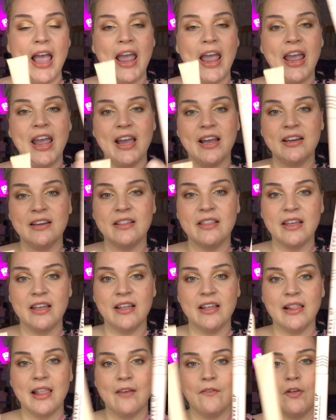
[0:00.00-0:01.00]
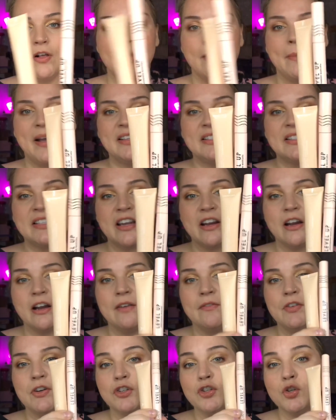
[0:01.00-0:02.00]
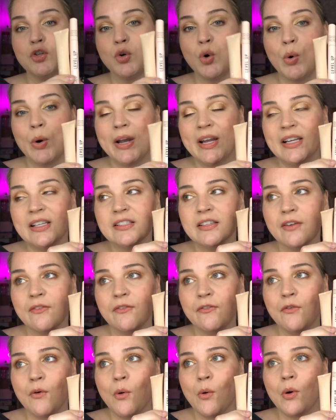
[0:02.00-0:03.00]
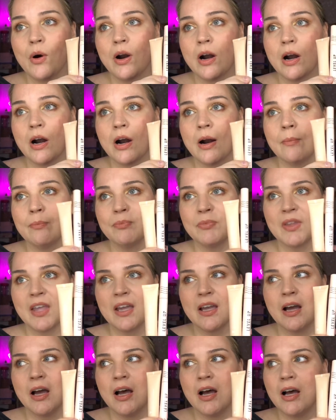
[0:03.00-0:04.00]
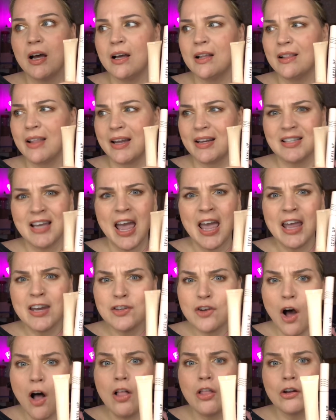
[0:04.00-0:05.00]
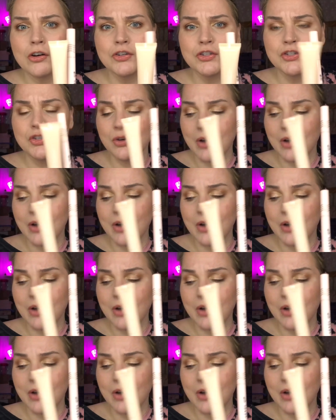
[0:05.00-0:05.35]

and the Level Up mascara of your choice for like $10, you